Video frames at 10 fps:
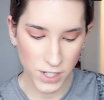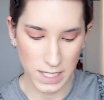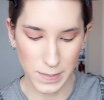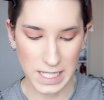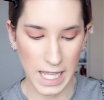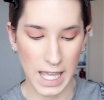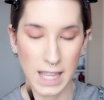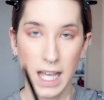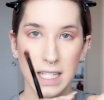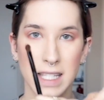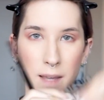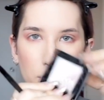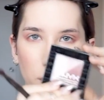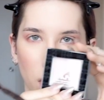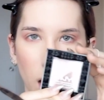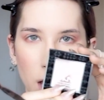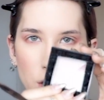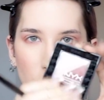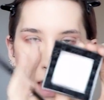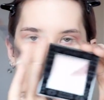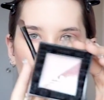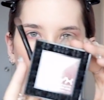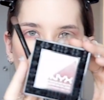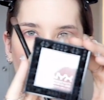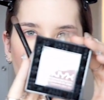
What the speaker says: just been taking that same blush that I put on my